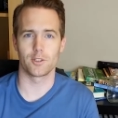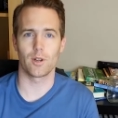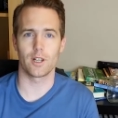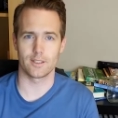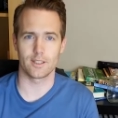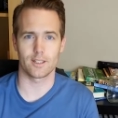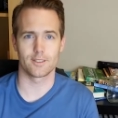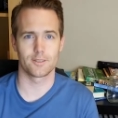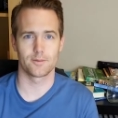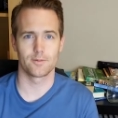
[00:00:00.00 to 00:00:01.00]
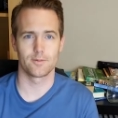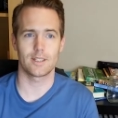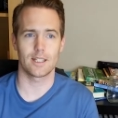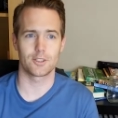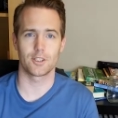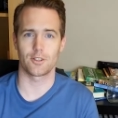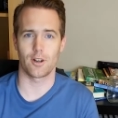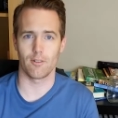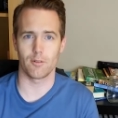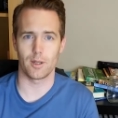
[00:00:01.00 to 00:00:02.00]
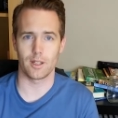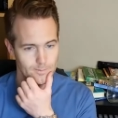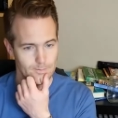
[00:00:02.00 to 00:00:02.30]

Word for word: 26. That's just our alphabet.